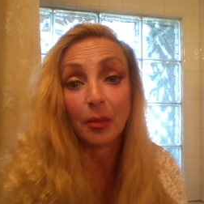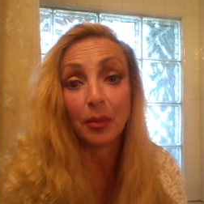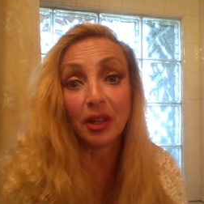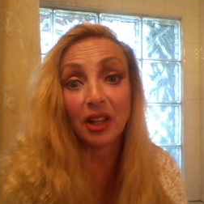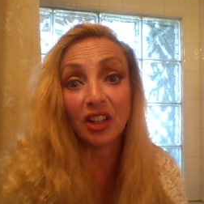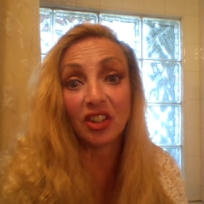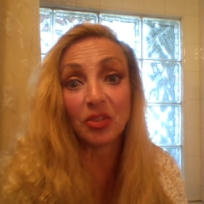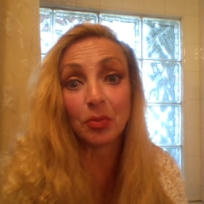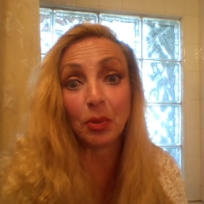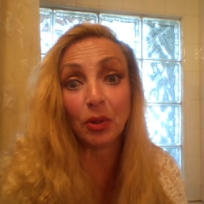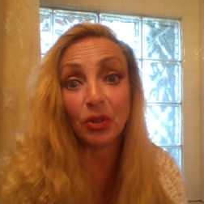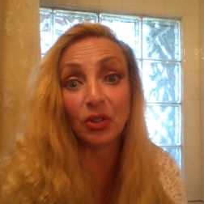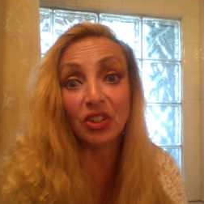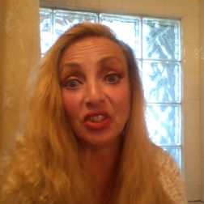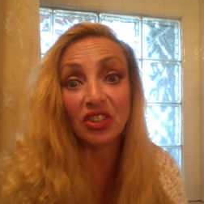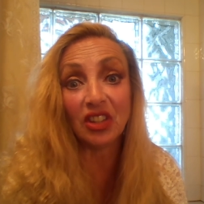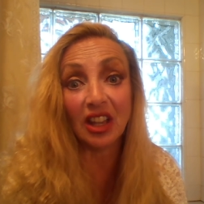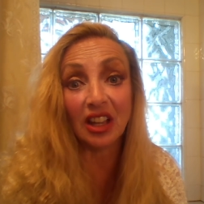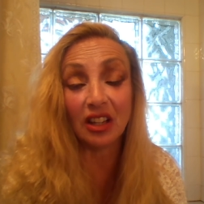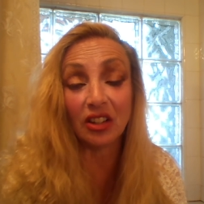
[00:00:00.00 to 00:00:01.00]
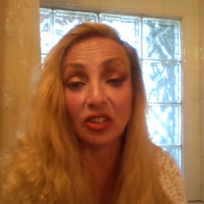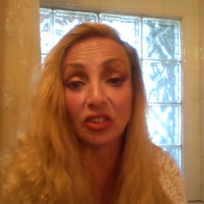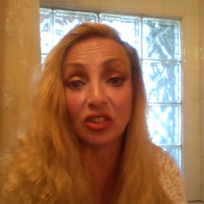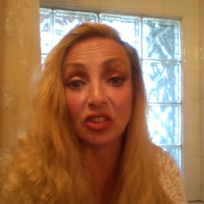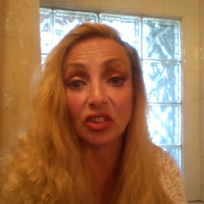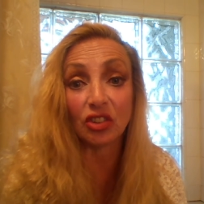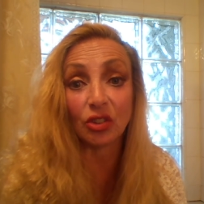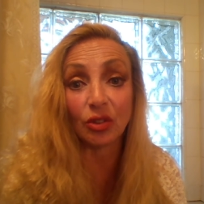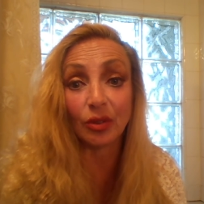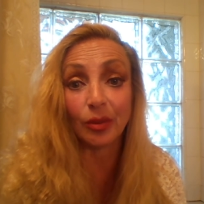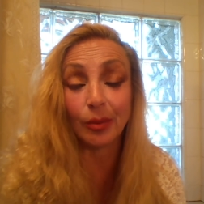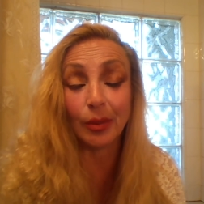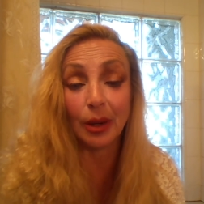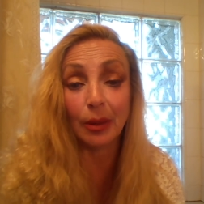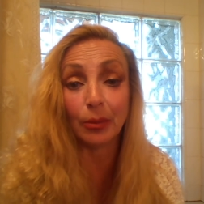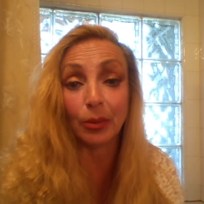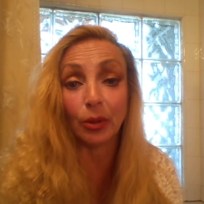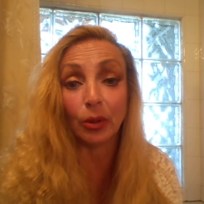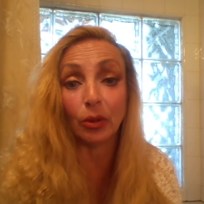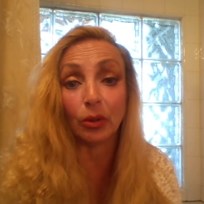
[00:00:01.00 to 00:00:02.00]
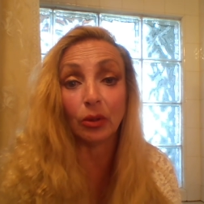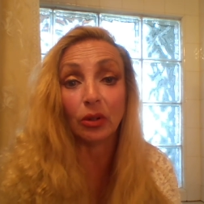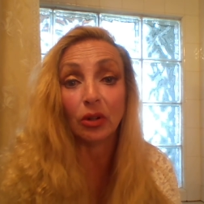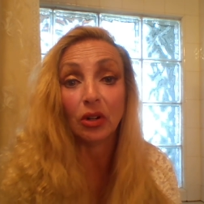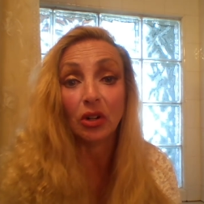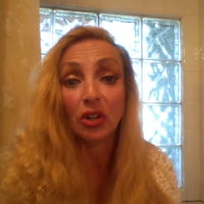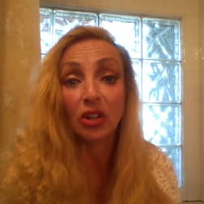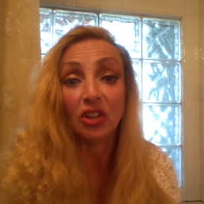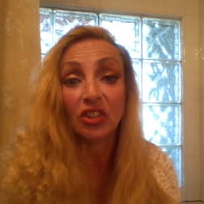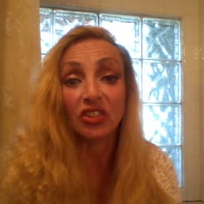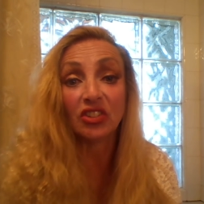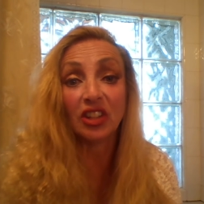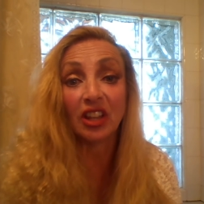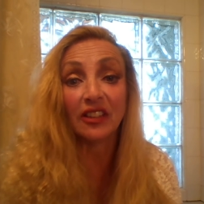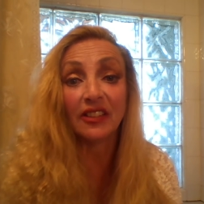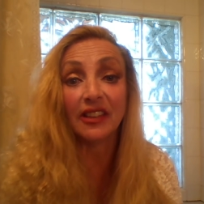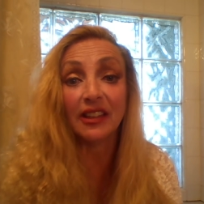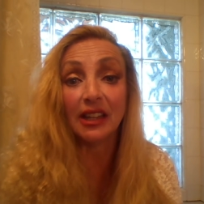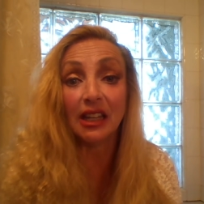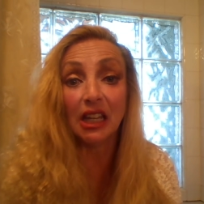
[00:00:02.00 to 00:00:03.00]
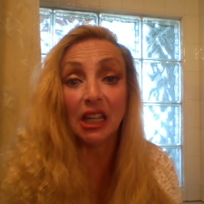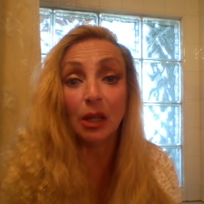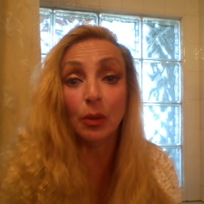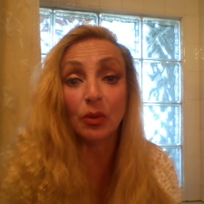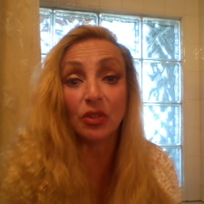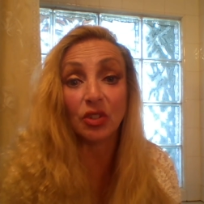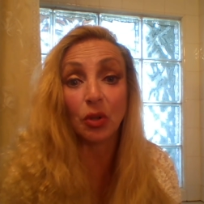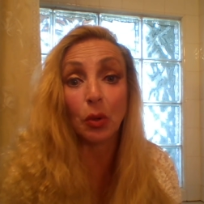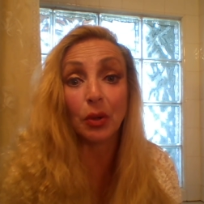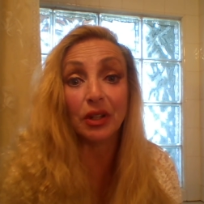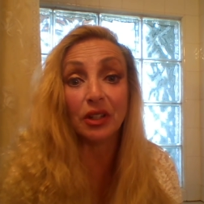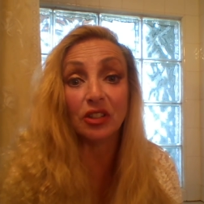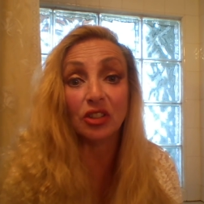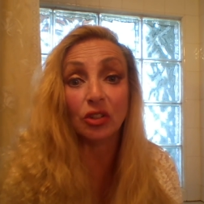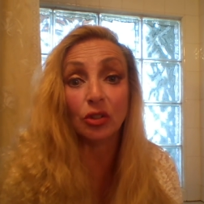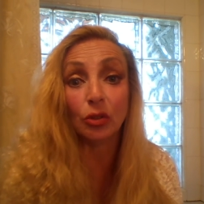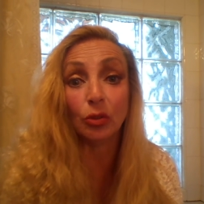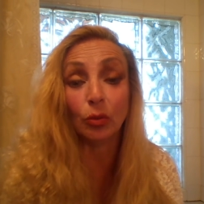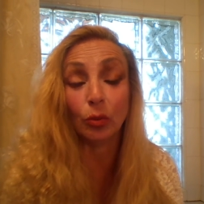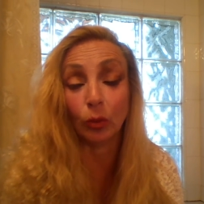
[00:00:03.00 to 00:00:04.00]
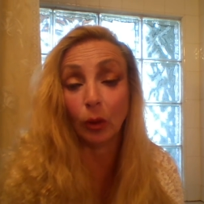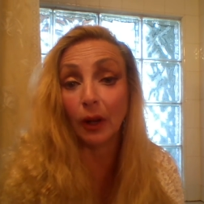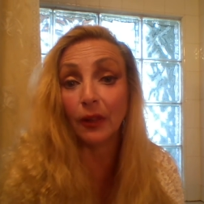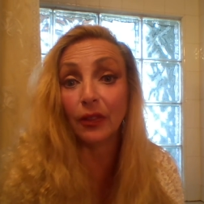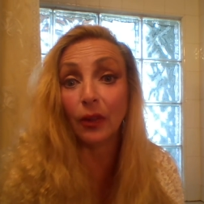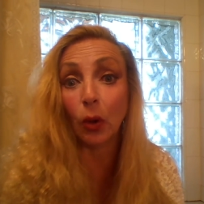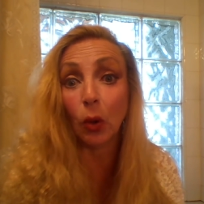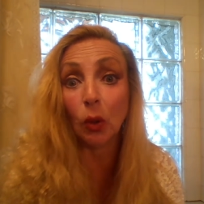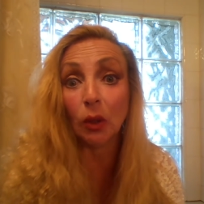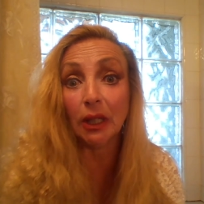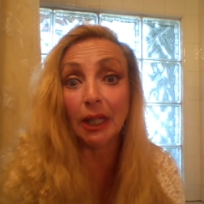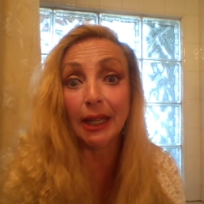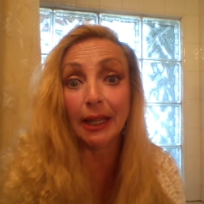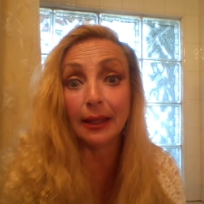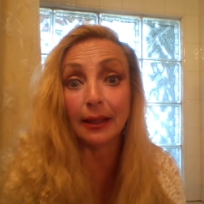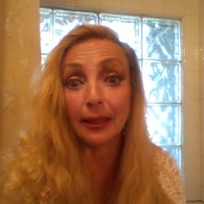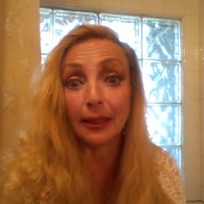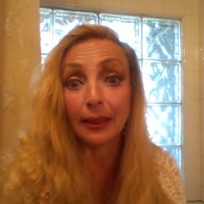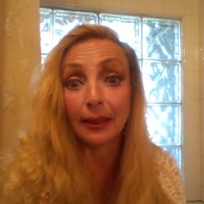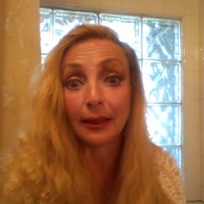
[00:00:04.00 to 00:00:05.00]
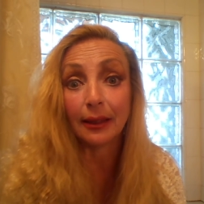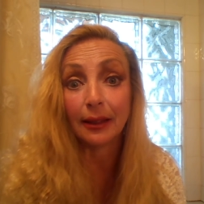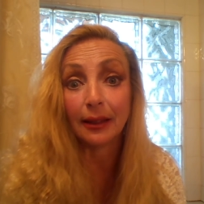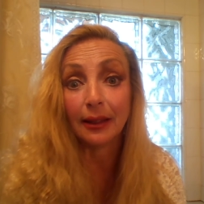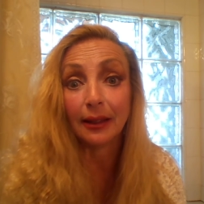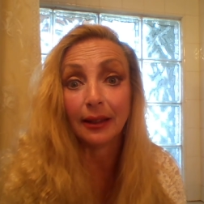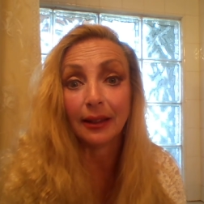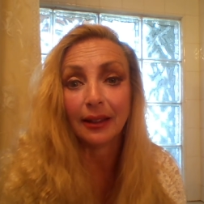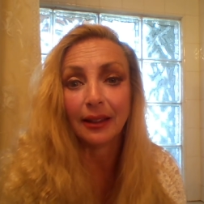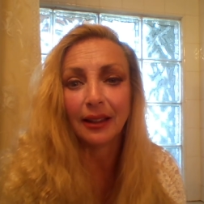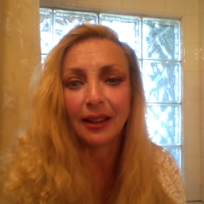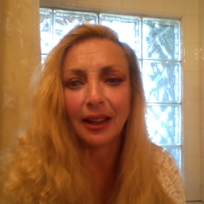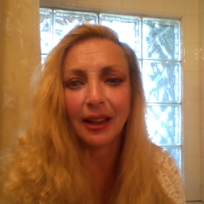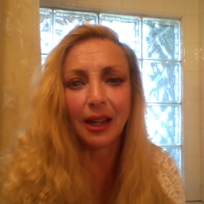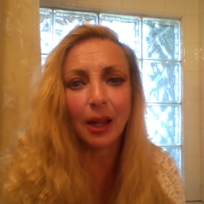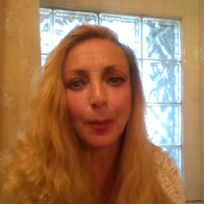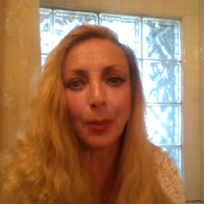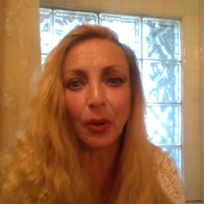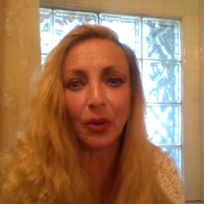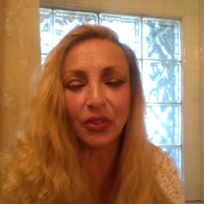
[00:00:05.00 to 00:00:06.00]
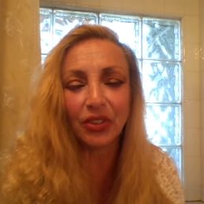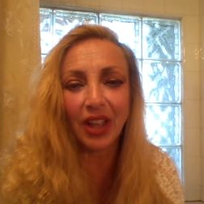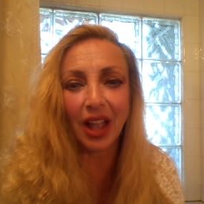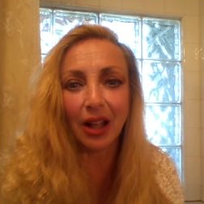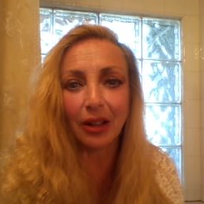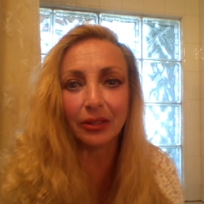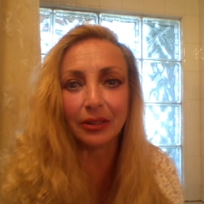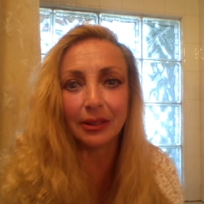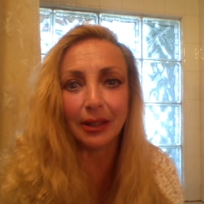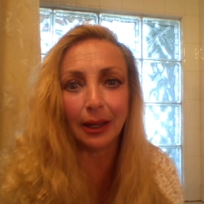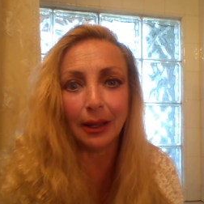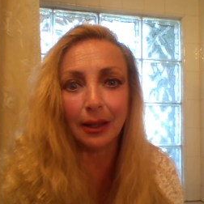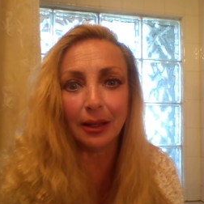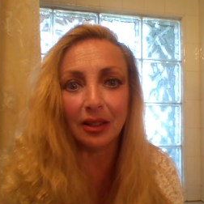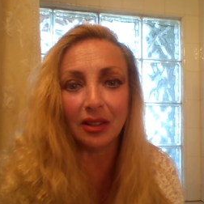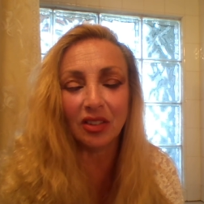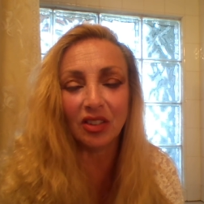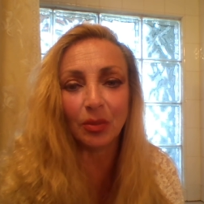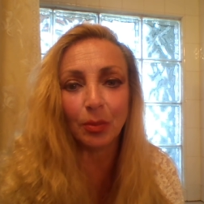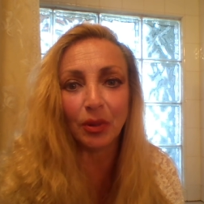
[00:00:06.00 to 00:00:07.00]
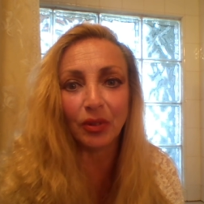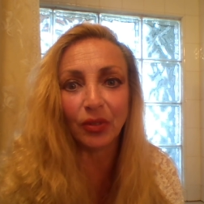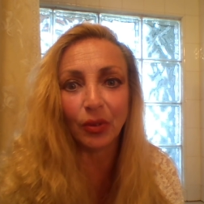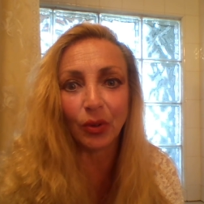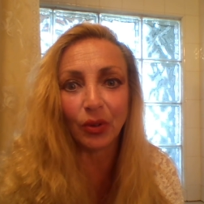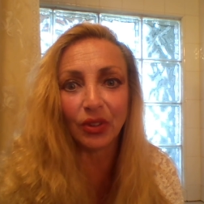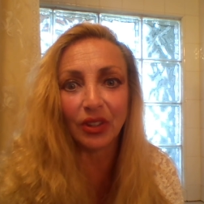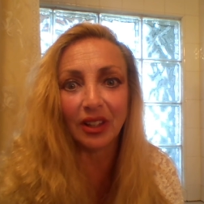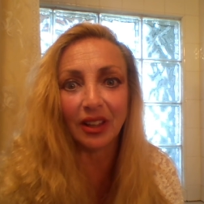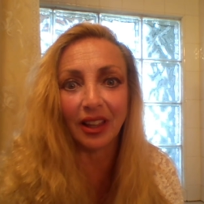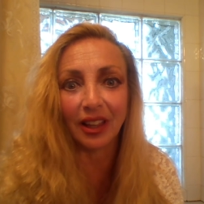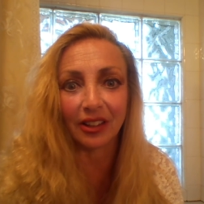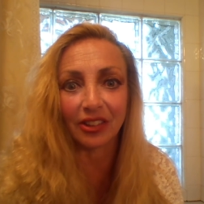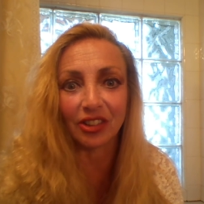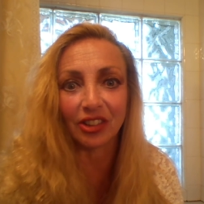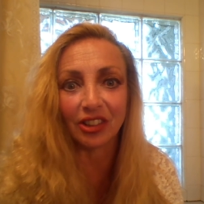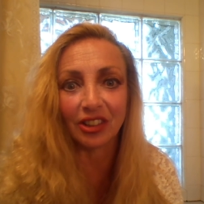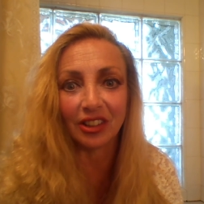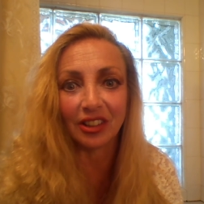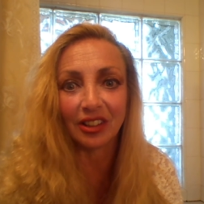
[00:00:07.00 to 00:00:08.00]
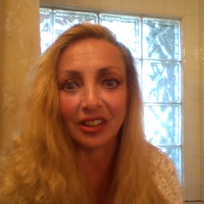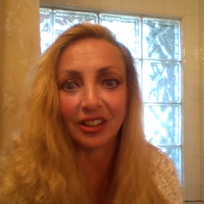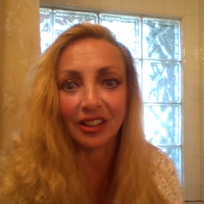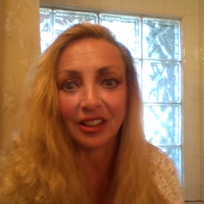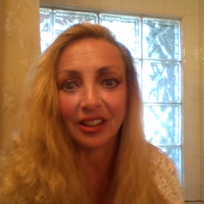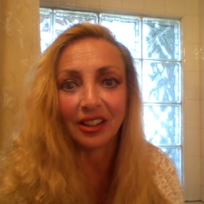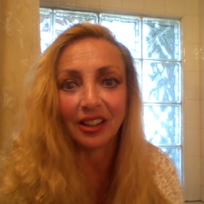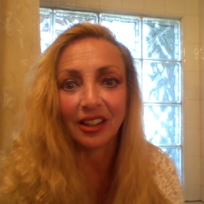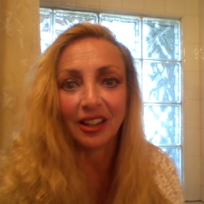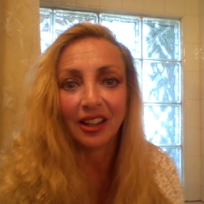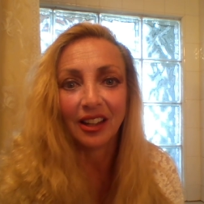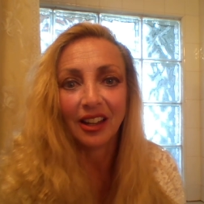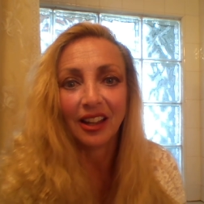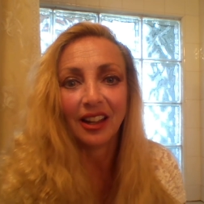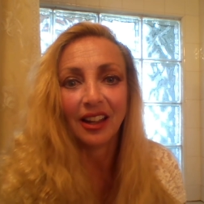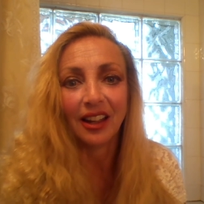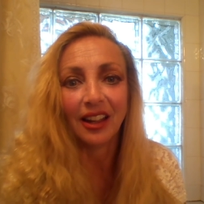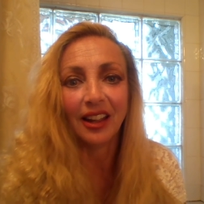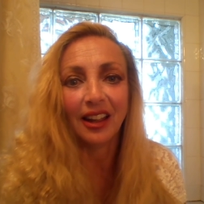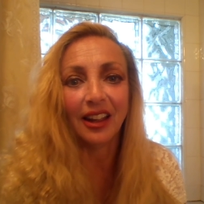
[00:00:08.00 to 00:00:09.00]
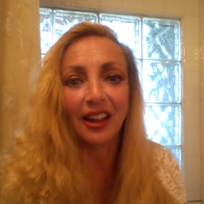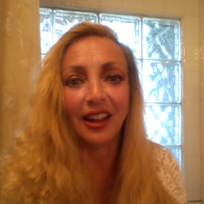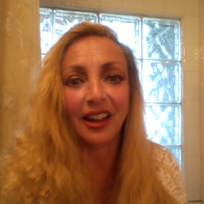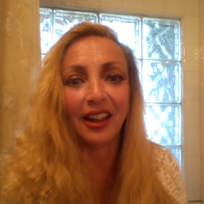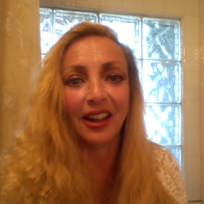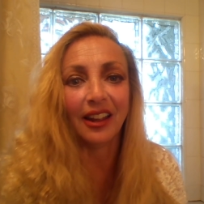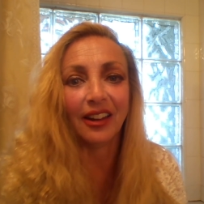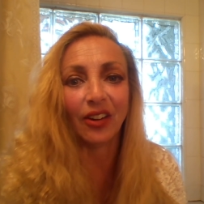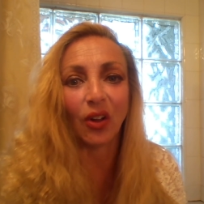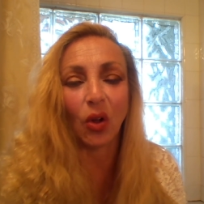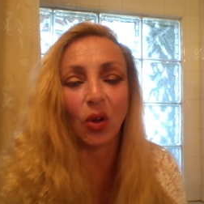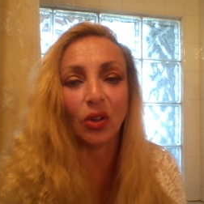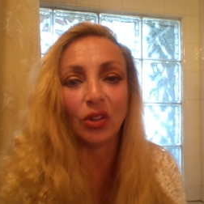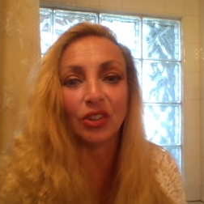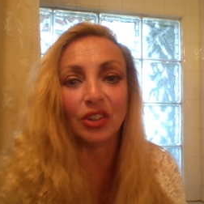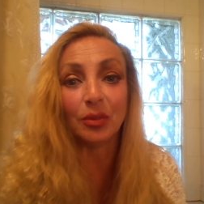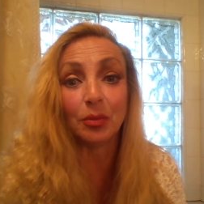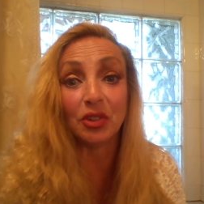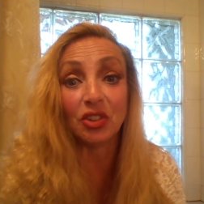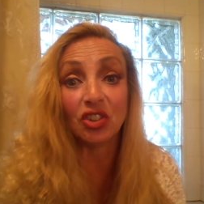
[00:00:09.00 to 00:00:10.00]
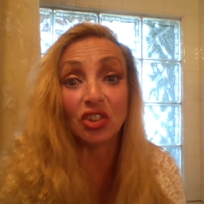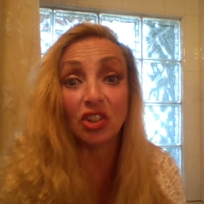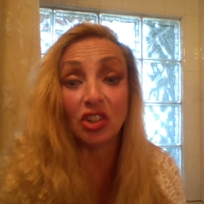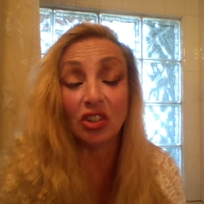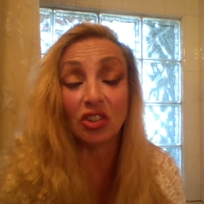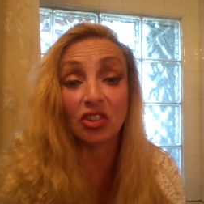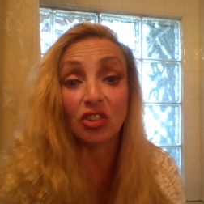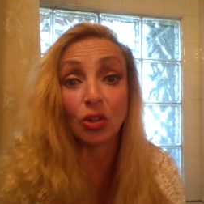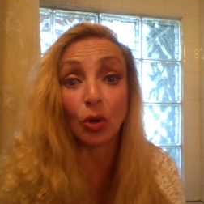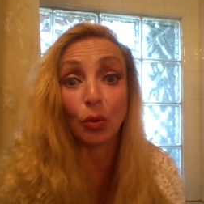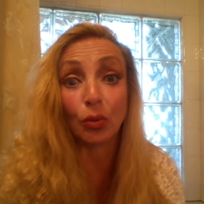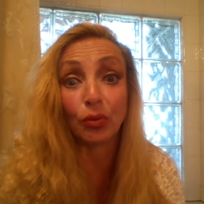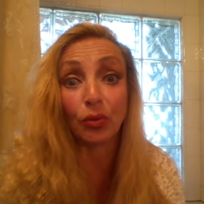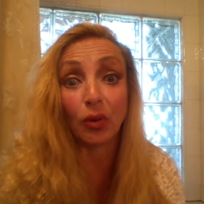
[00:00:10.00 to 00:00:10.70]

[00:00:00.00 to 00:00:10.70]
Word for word: Because Bernie Sanders, as you remember, said that he was going to run the whole length, and he pulls out days before the election, and all of the machines show